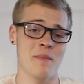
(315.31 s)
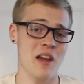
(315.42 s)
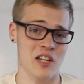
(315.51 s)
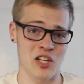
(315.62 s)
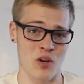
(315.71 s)

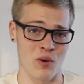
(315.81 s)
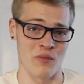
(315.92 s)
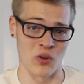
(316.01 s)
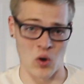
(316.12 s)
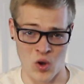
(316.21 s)
not going to go
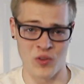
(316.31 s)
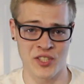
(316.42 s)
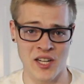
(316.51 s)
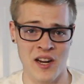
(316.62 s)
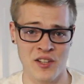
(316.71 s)
over all the
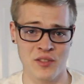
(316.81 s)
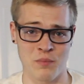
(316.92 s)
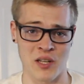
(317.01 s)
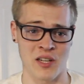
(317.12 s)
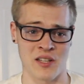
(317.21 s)
styles
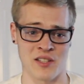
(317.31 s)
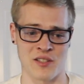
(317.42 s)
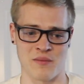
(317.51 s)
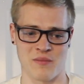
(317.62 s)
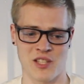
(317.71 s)

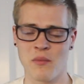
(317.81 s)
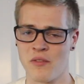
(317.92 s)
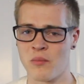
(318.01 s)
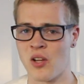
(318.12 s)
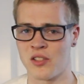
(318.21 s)
because some of
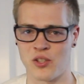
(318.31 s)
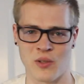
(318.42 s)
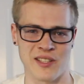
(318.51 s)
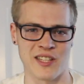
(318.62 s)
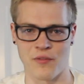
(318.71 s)
them belong to
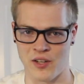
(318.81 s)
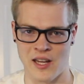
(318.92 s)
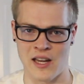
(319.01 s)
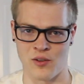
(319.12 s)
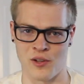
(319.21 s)
a different
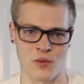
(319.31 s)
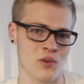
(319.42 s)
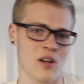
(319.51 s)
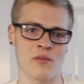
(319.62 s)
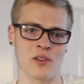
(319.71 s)
category that we'll
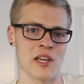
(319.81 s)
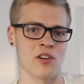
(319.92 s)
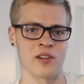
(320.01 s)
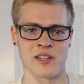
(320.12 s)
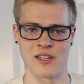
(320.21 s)
cover
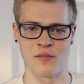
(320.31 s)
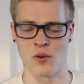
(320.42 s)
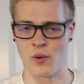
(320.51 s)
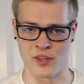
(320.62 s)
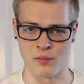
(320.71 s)
later in a
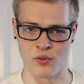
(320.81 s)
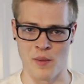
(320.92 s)
different What the Brew